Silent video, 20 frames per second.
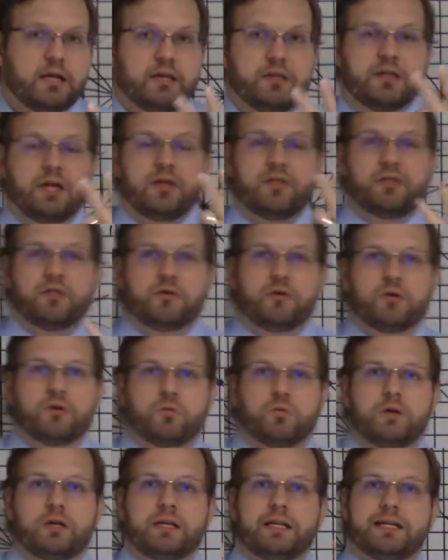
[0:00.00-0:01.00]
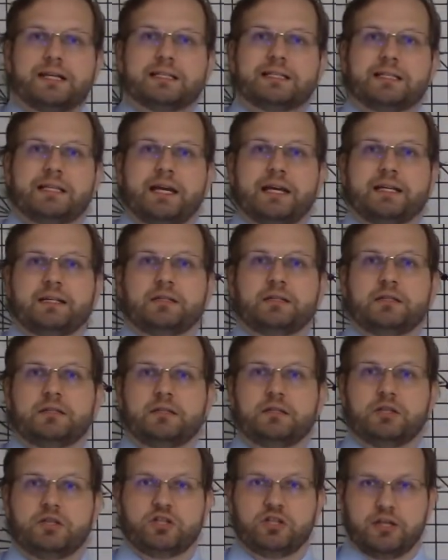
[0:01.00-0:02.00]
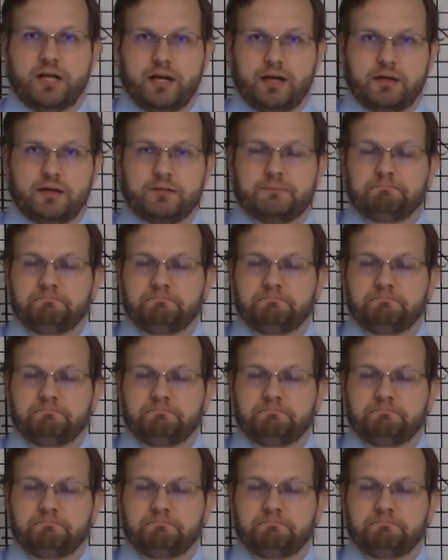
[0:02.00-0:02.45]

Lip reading: The 3rd one is nice to check.